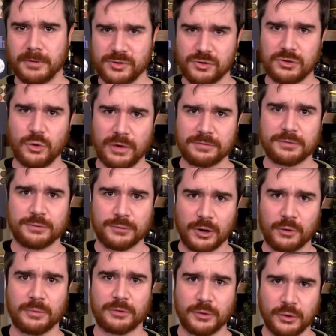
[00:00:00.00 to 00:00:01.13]
But you do have to
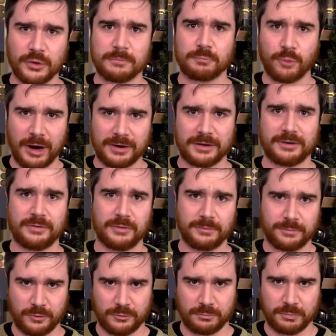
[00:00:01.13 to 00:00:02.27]
start with good product in the
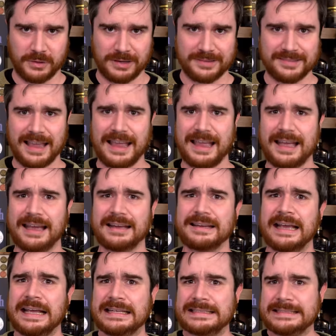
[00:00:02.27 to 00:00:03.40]
first place.
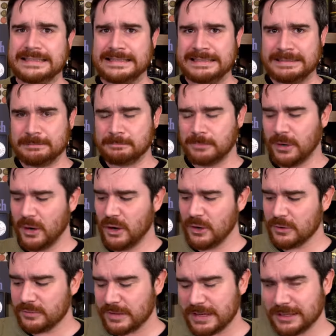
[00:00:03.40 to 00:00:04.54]
And
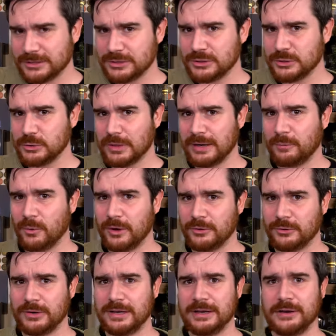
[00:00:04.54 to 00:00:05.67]
part of the issue I
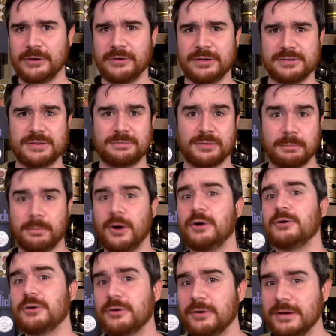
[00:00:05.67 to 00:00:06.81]
wonder here is if the
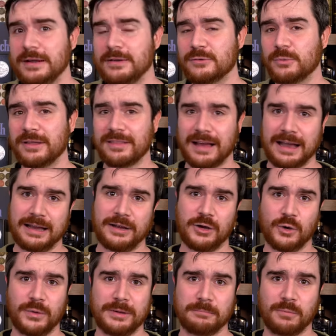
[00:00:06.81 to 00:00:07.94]
partner he's with,
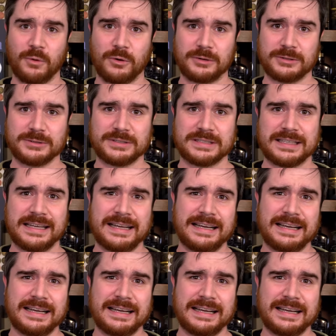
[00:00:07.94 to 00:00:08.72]
Ico Importers,